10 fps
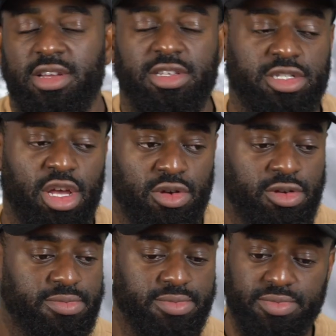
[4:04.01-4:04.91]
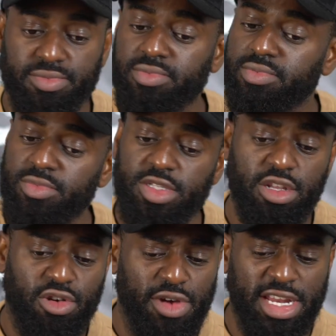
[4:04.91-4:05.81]
So
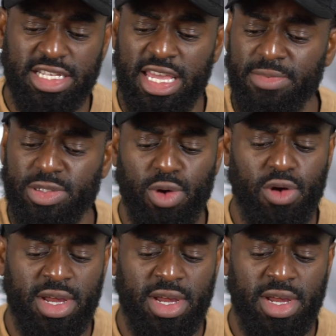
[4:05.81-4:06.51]
credit to him as well.